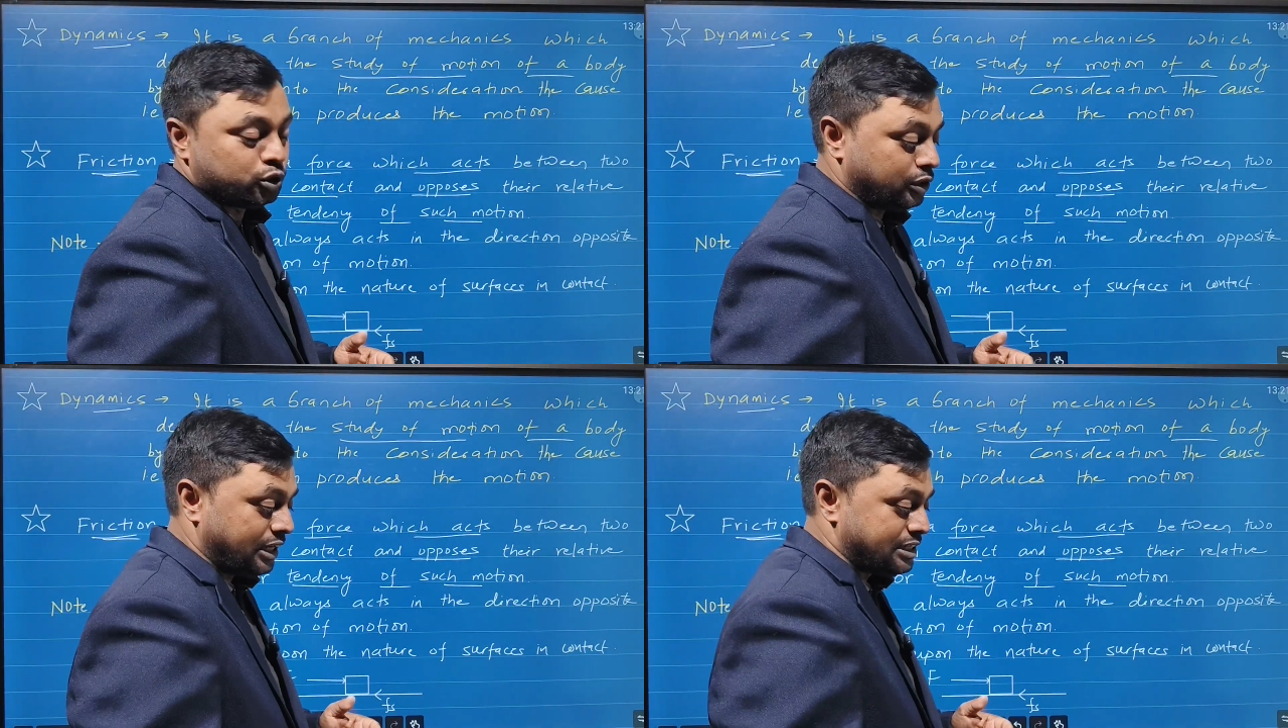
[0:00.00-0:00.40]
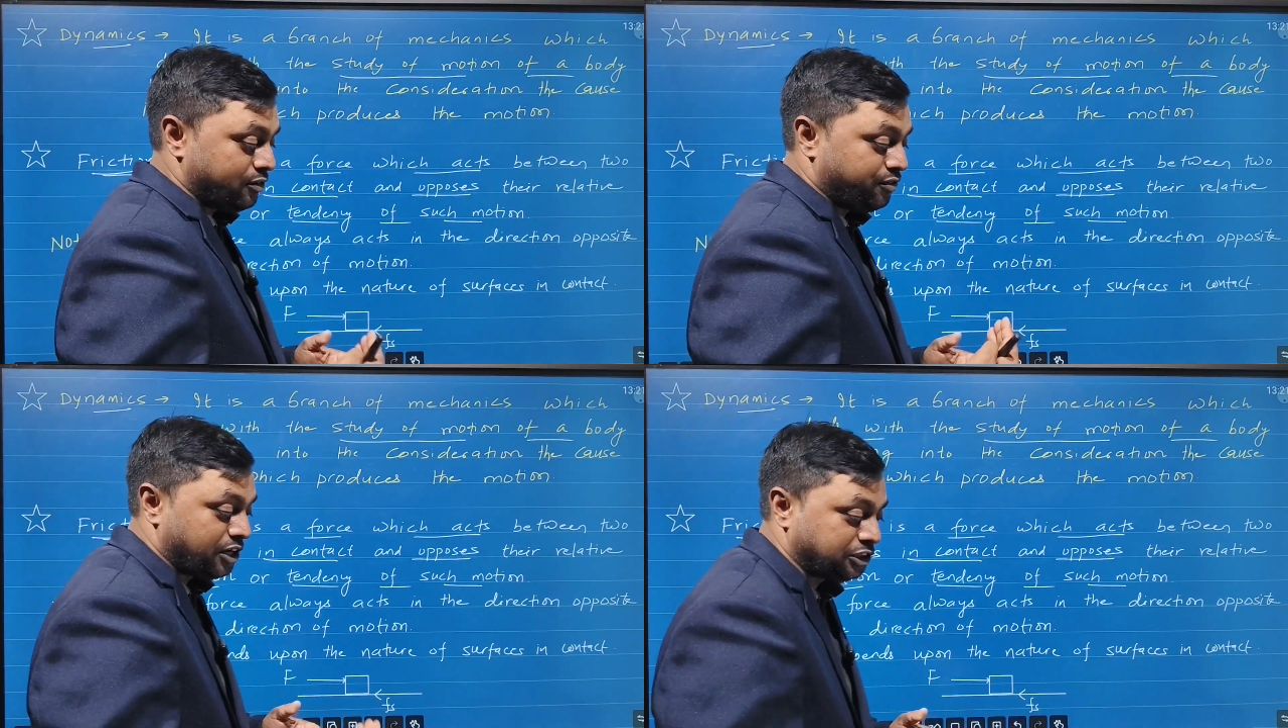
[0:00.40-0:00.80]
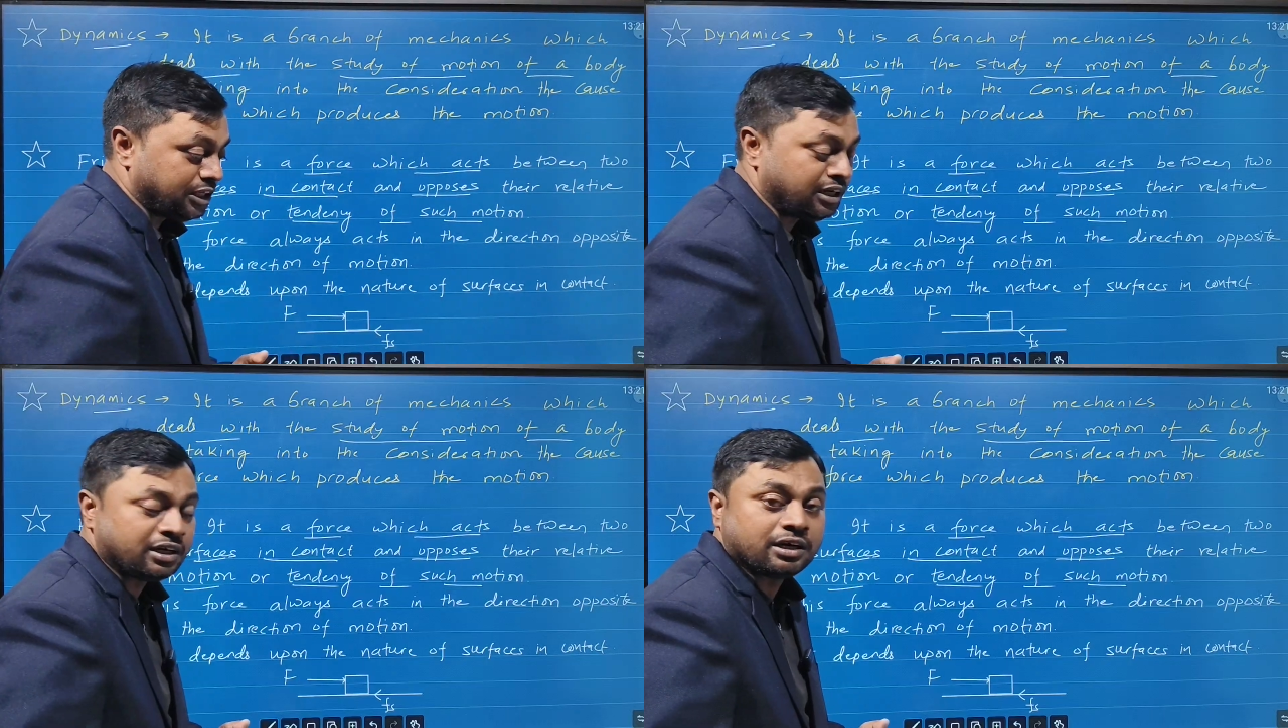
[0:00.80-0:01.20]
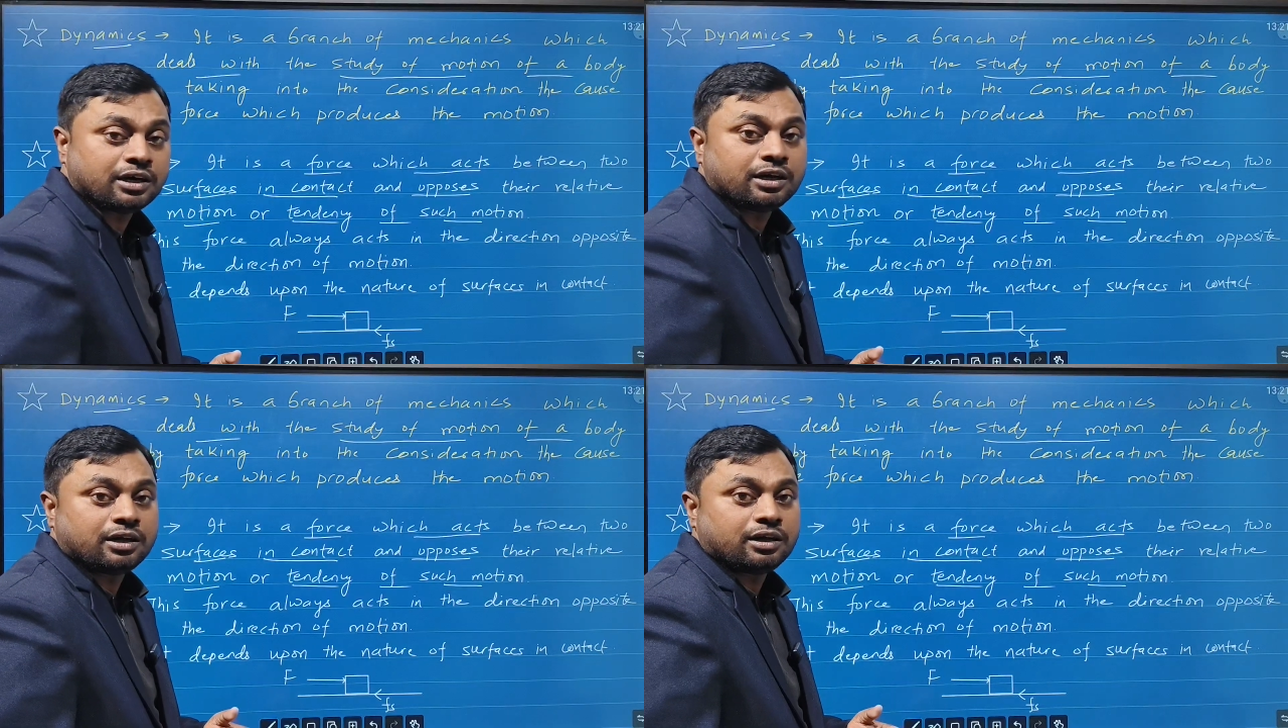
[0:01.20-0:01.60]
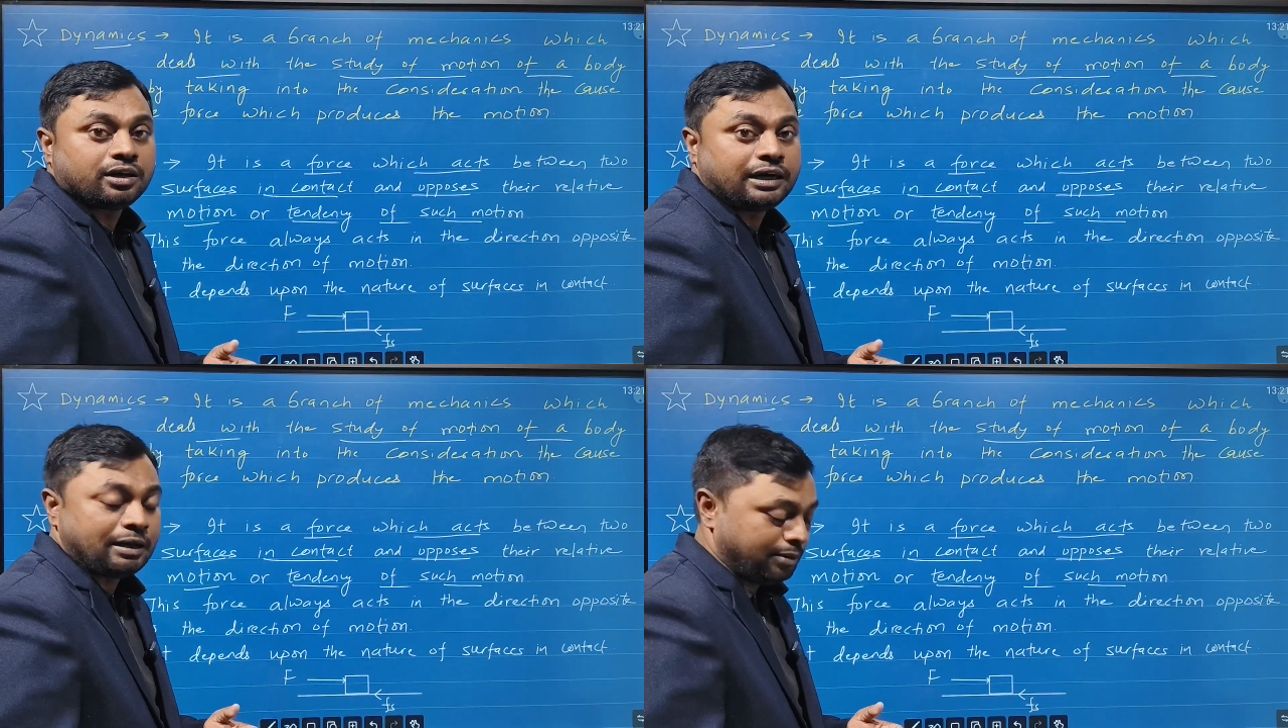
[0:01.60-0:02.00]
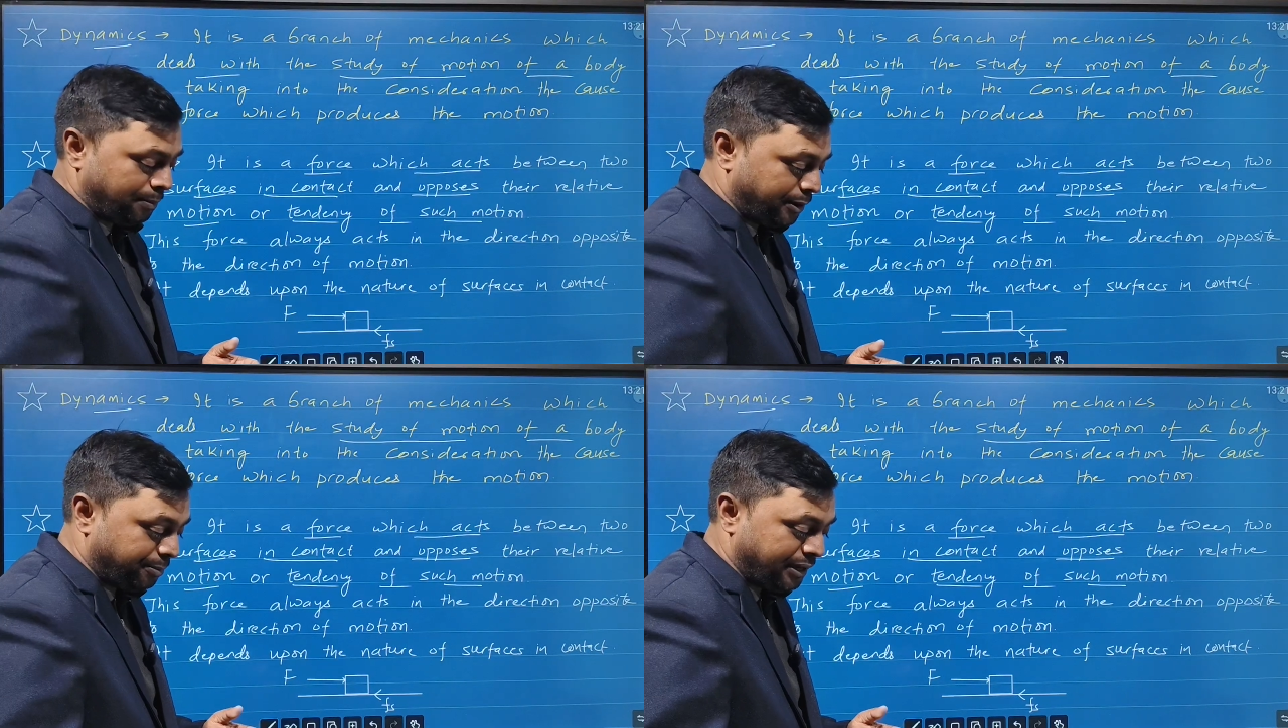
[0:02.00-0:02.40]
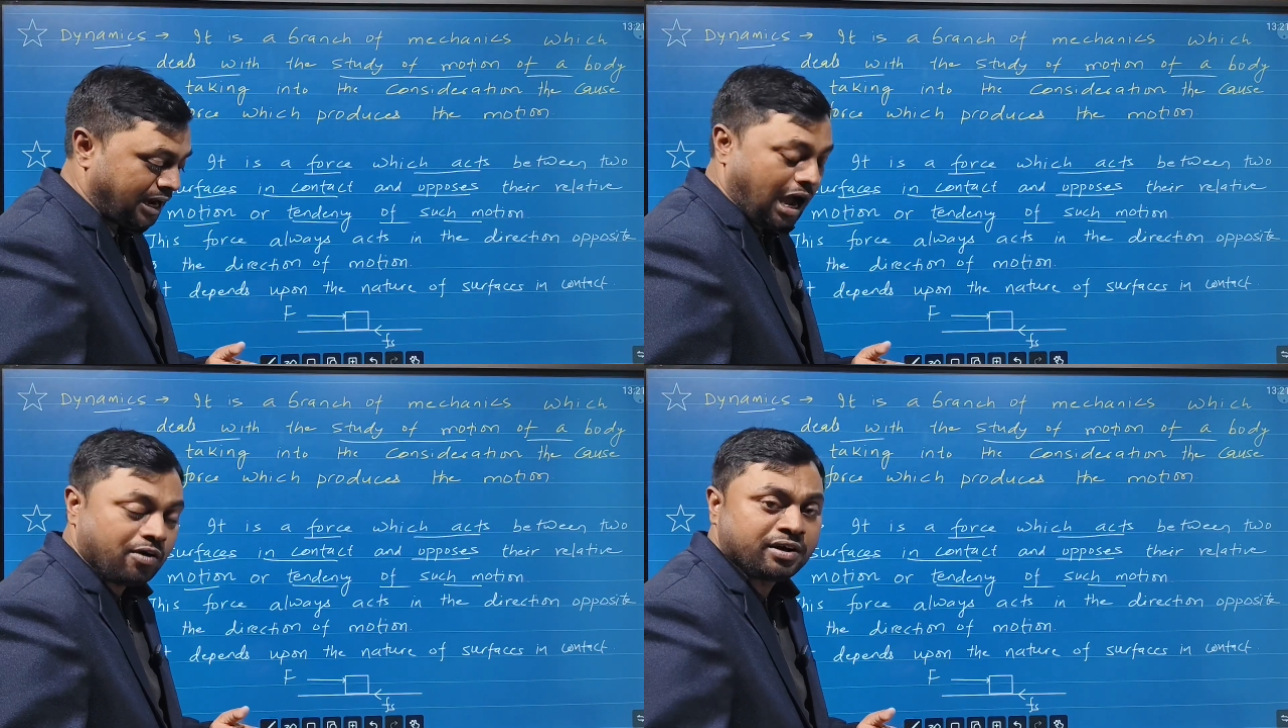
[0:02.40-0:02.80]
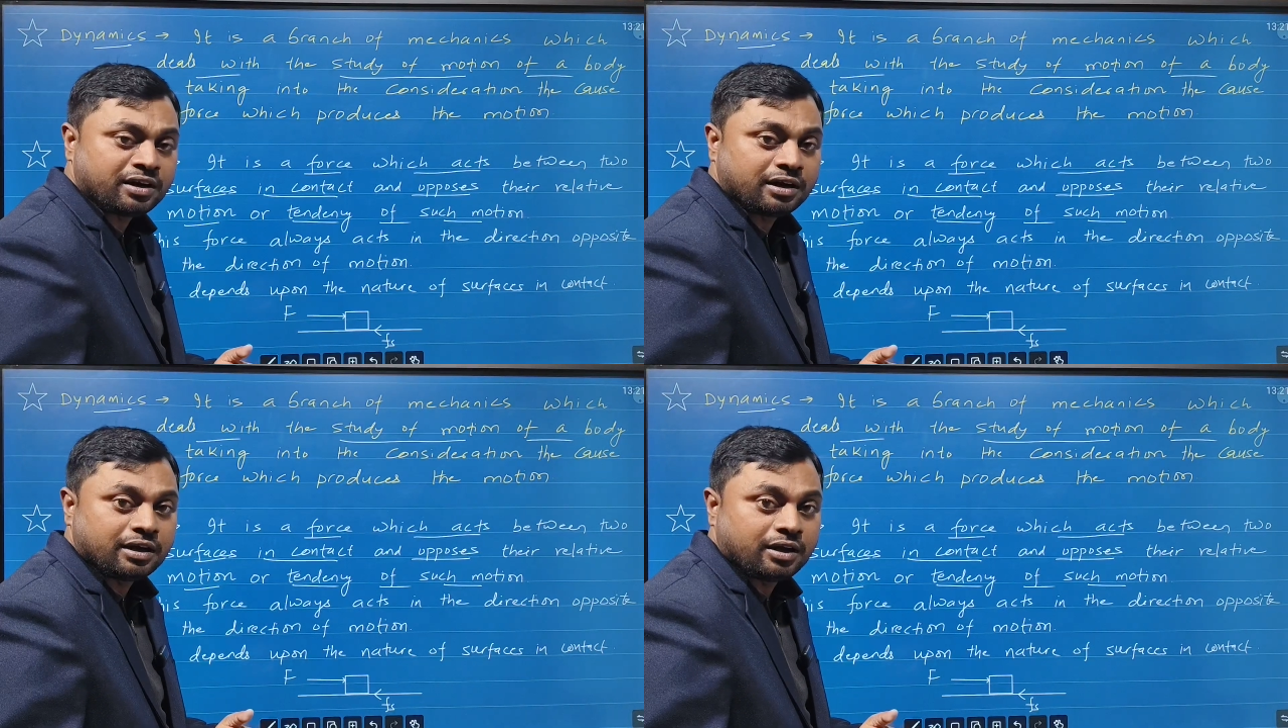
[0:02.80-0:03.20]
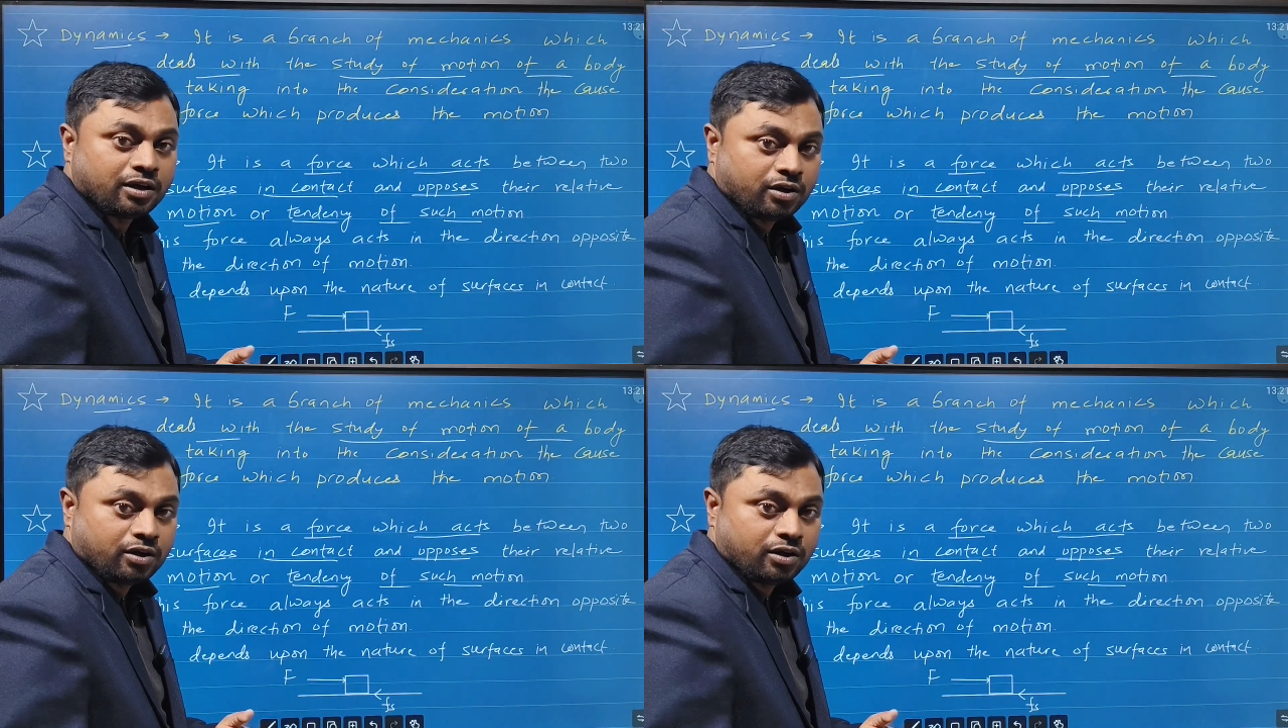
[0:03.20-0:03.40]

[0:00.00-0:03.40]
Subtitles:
So there is a friction developed between our